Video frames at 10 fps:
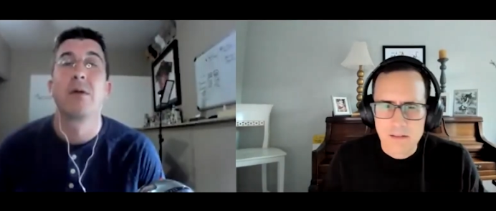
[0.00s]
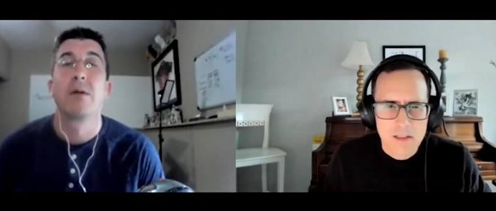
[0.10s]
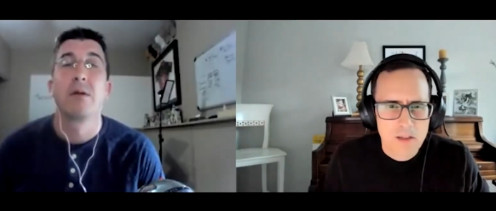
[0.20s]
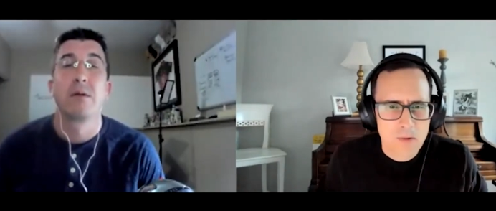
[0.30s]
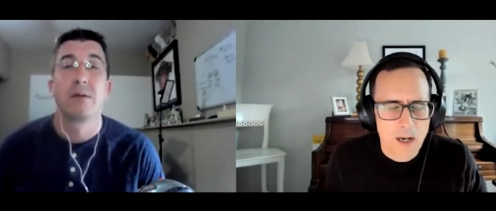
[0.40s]

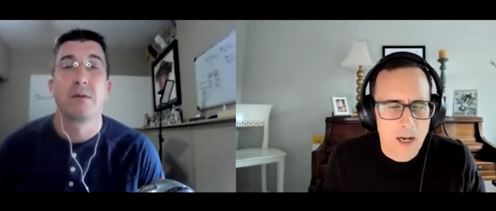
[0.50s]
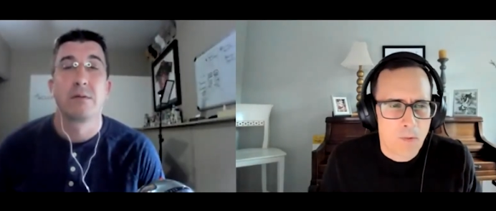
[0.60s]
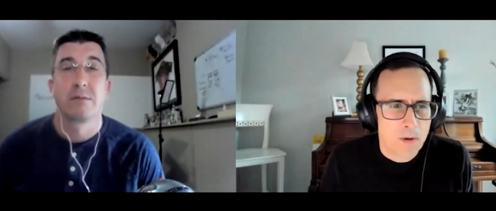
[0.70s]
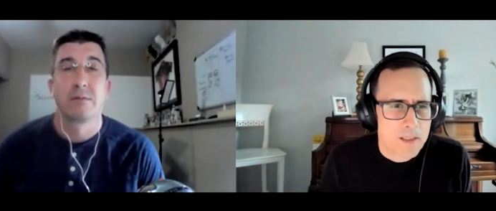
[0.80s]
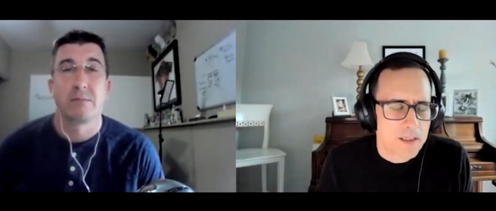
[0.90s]
Speaker 1: to
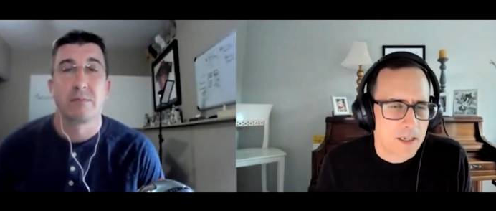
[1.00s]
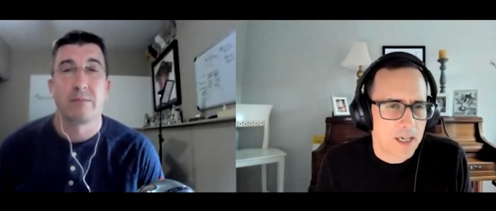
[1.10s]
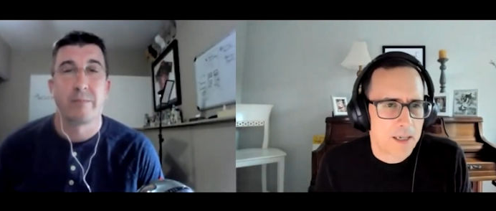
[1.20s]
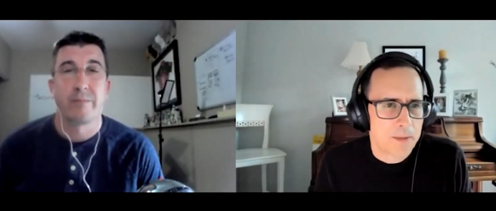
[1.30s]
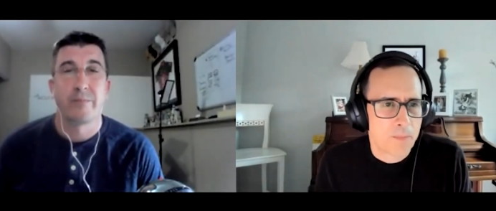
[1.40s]
uh, what's
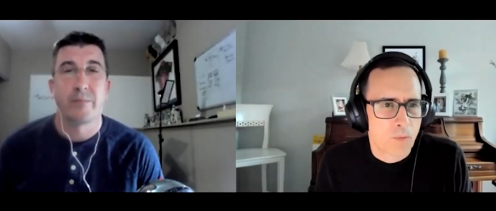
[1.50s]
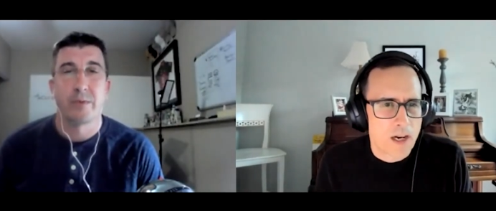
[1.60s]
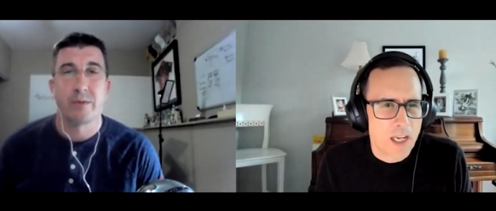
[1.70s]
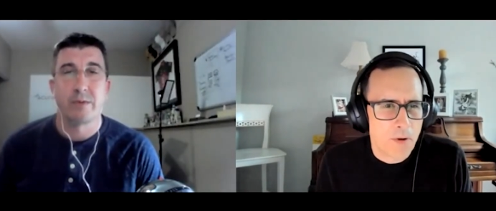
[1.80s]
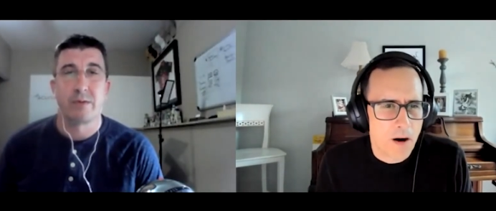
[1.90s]
um,
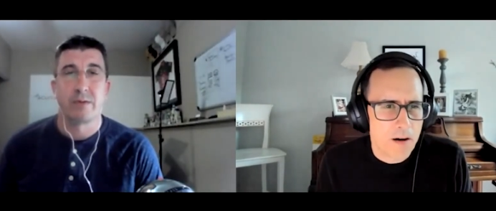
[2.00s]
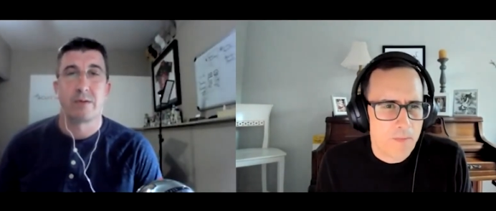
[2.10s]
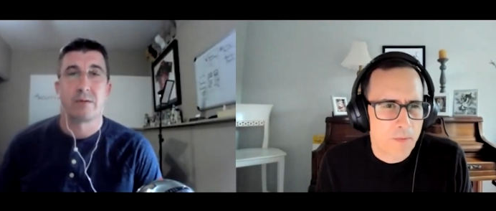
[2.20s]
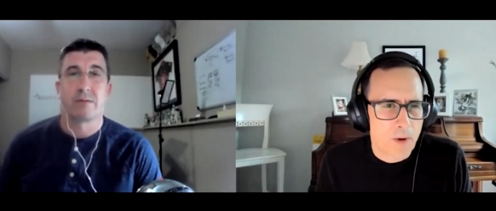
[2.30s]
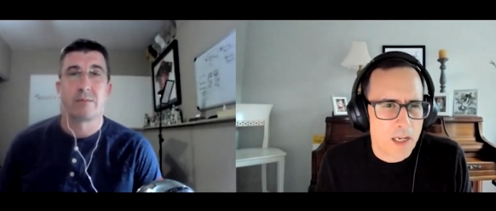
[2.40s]
Wrecking
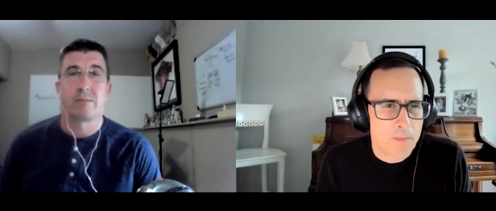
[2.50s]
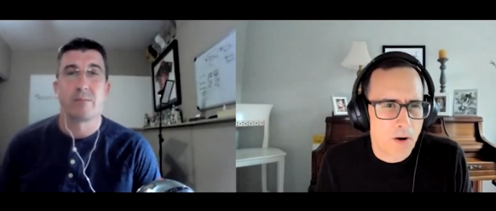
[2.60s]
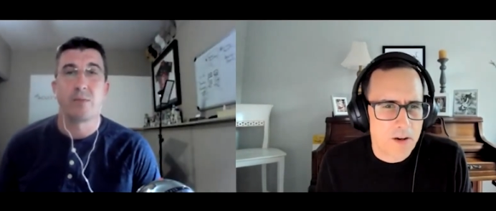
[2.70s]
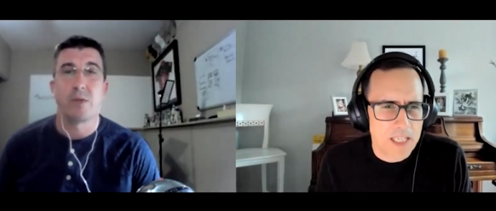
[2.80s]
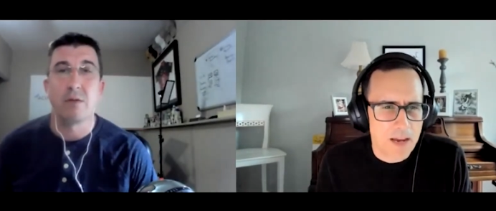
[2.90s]
Bar? Wrecking
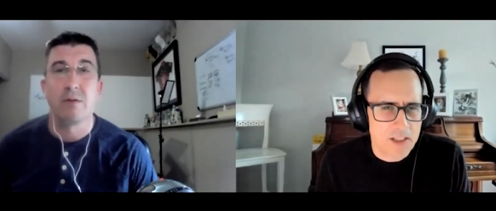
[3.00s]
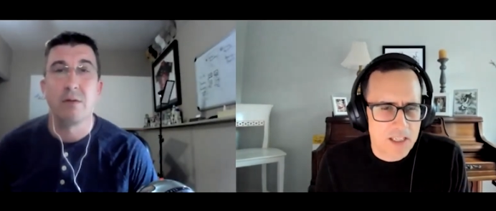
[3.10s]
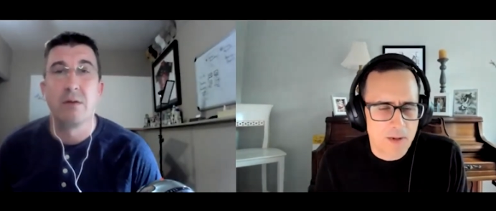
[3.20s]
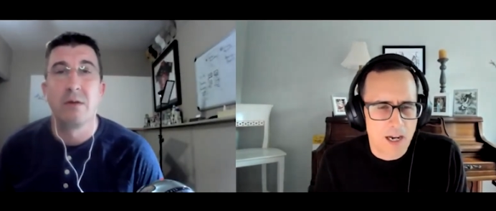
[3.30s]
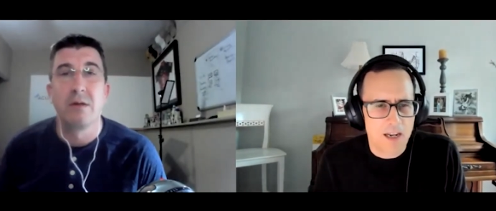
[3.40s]
Bar is having
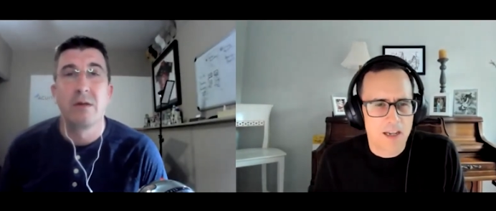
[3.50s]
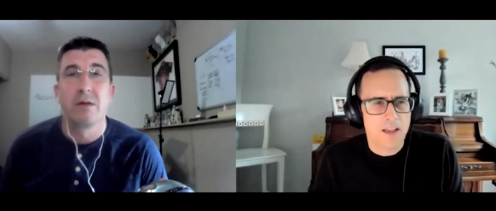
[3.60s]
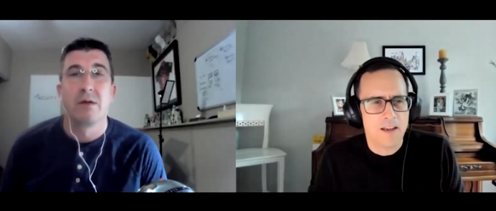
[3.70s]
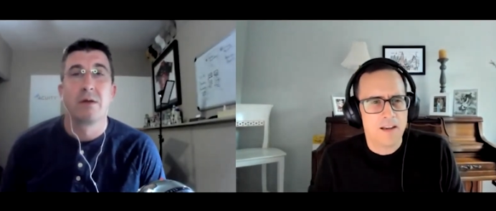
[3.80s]
some kind of